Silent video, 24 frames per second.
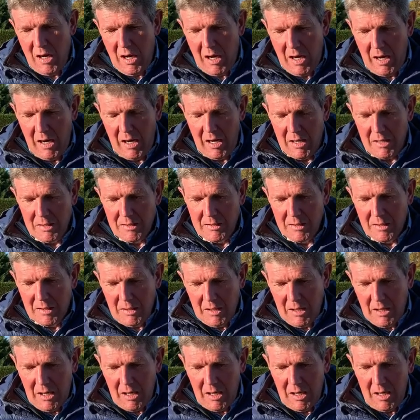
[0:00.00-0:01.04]
and
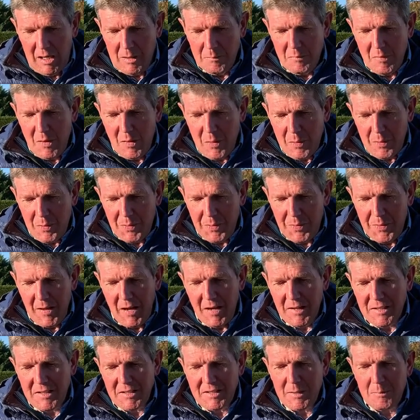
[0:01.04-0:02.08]
um, that
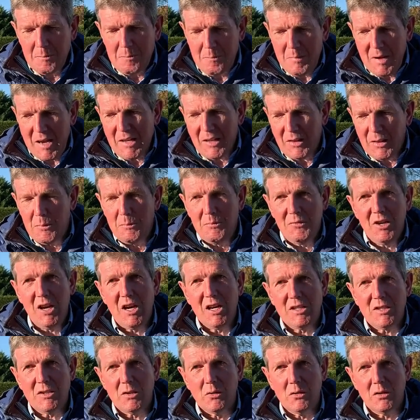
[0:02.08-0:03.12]
is to make them
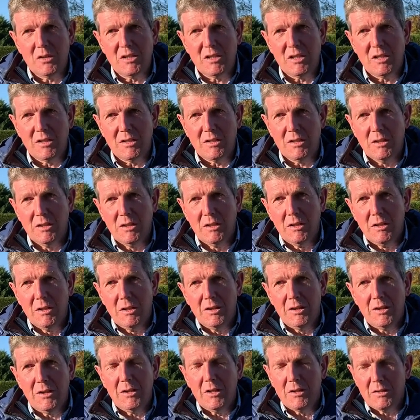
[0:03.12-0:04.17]
nice horses,
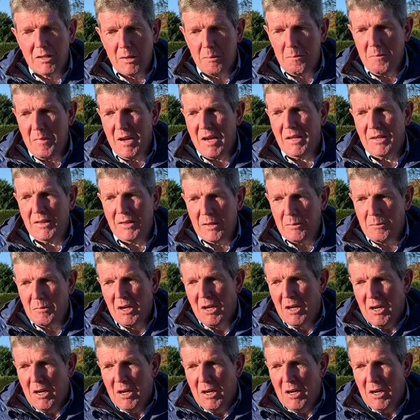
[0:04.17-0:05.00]
you know, to make them